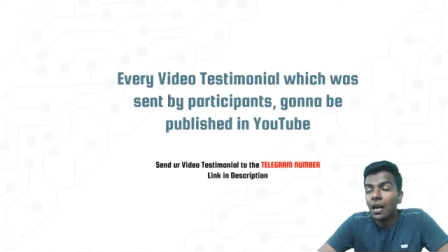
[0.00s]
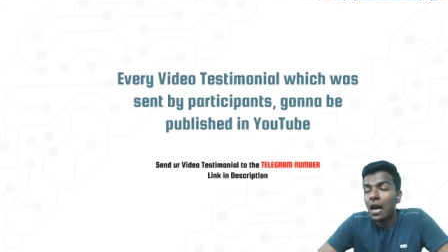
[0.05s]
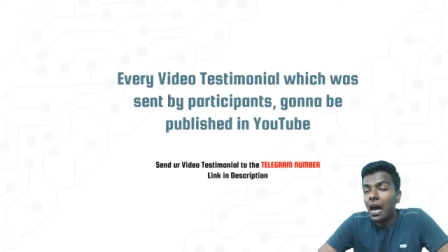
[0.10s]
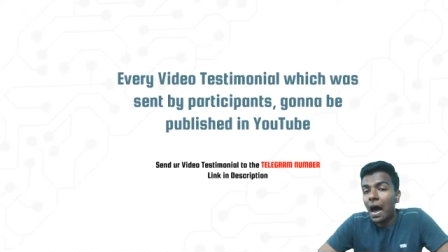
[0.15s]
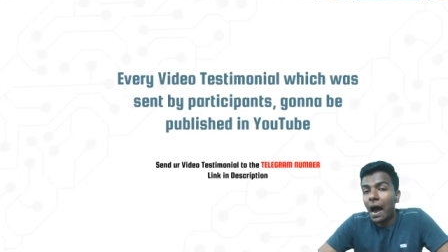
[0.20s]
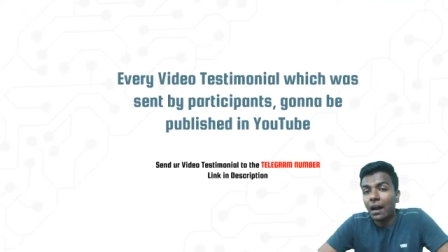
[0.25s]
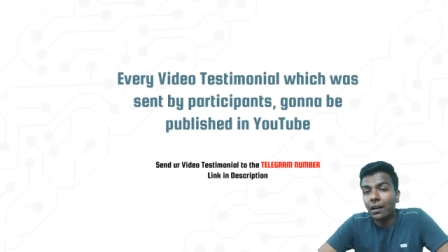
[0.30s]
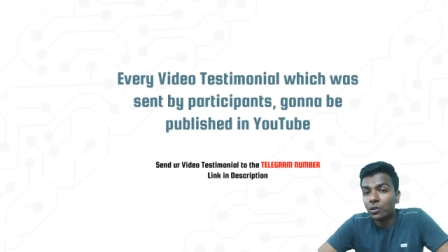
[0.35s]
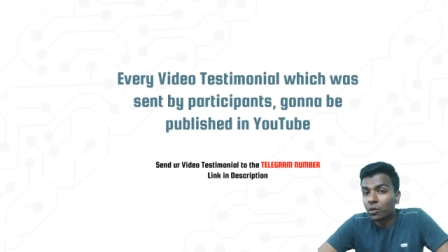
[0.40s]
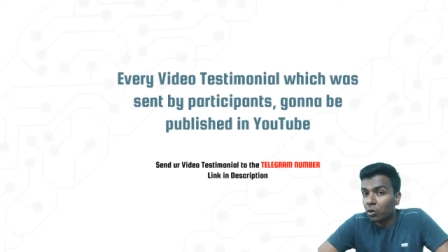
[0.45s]

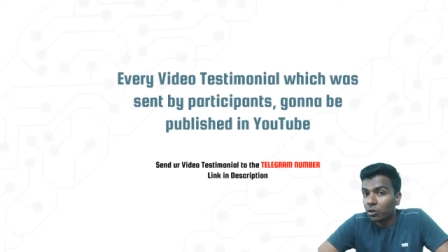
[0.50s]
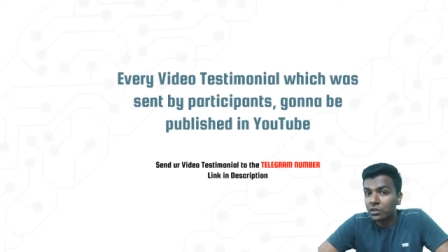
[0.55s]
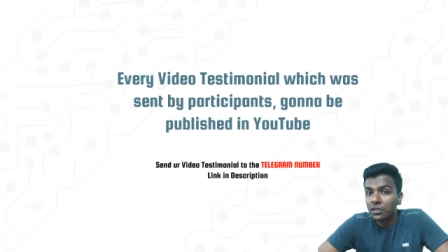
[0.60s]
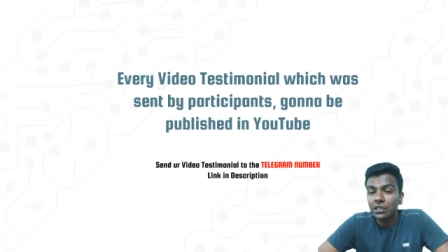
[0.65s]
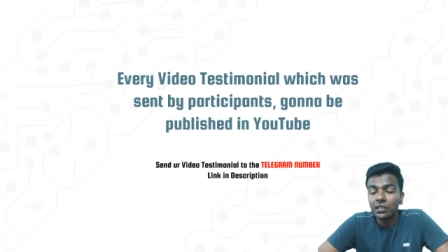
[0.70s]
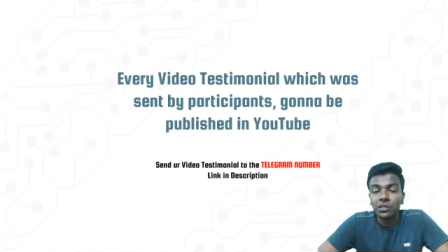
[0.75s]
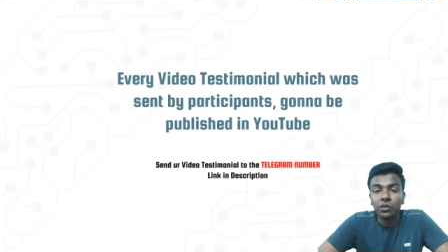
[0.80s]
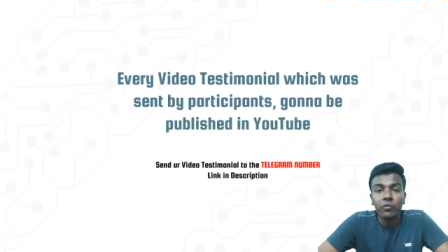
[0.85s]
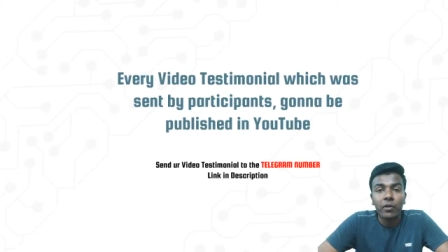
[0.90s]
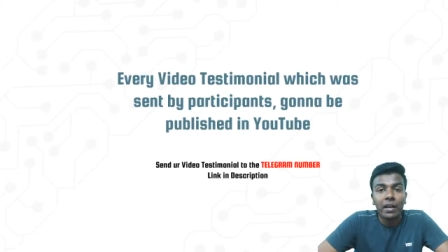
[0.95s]
and those
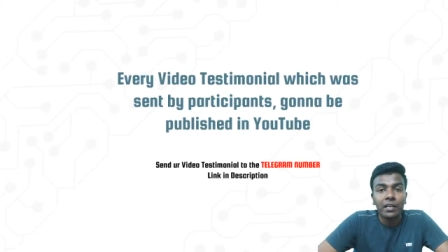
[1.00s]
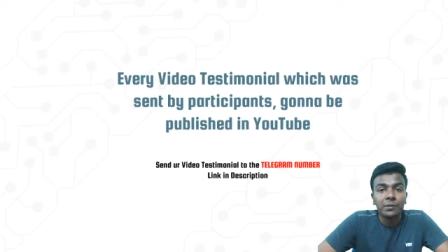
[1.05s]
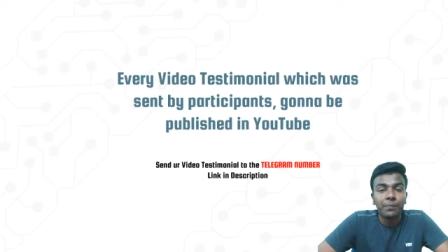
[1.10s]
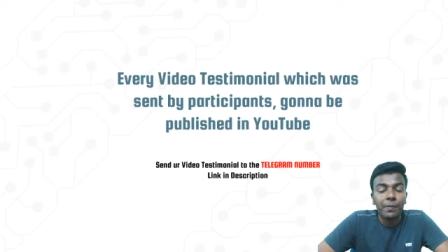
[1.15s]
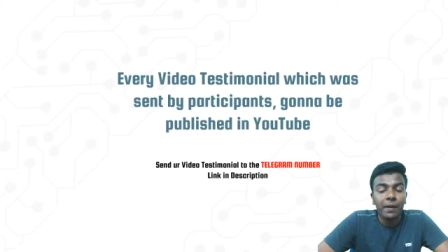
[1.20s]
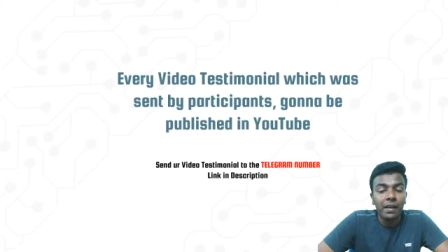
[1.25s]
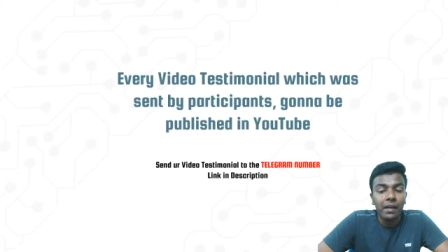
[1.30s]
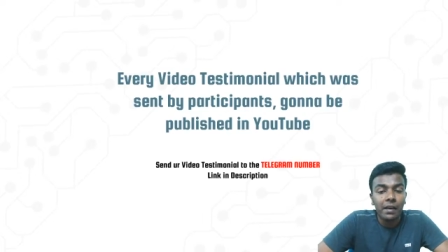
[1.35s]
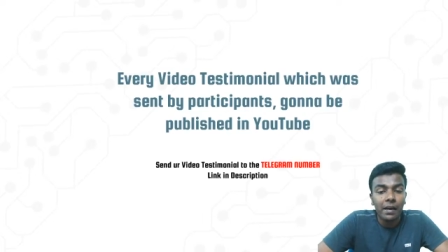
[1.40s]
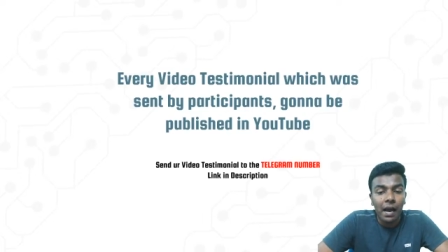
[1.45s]
things you can
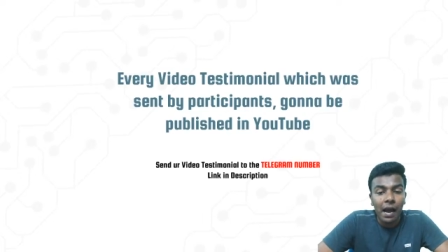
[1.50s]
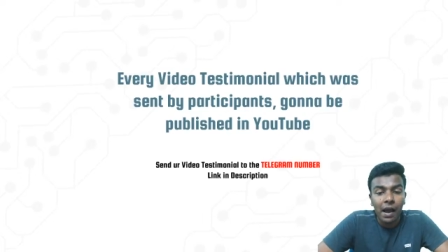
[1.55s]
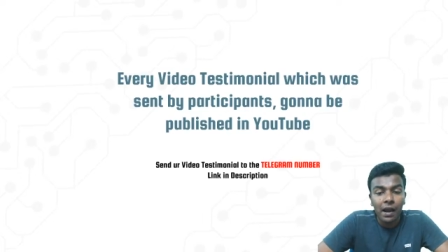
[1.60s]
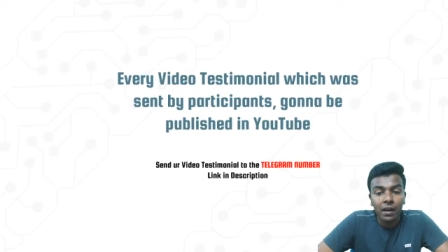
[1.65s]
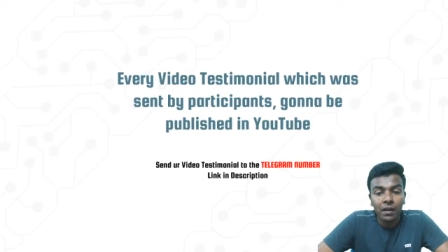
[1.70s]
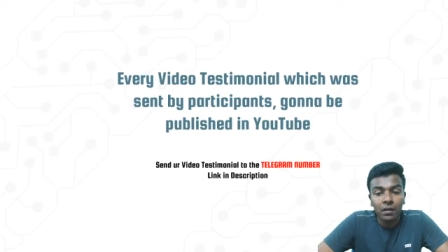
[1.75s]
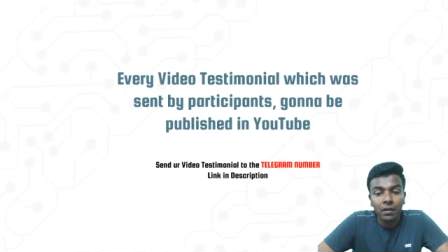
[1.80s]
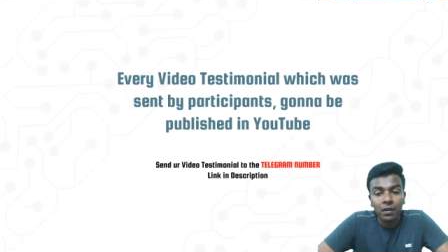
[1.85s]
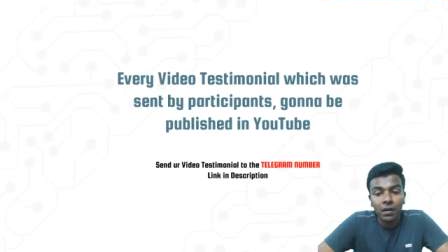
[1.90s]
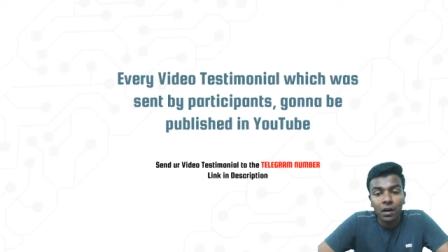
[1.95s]
speak.
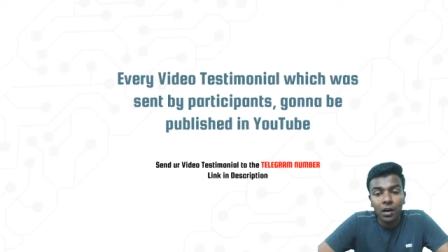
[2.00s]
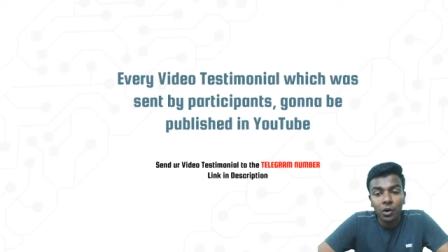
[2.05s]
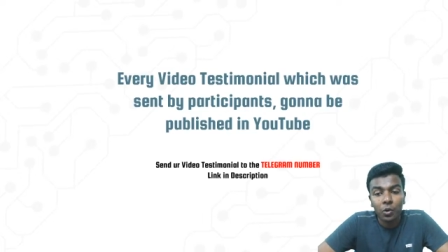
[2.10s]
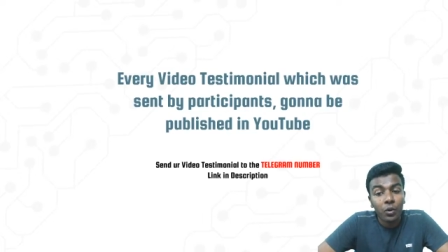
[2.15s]
And you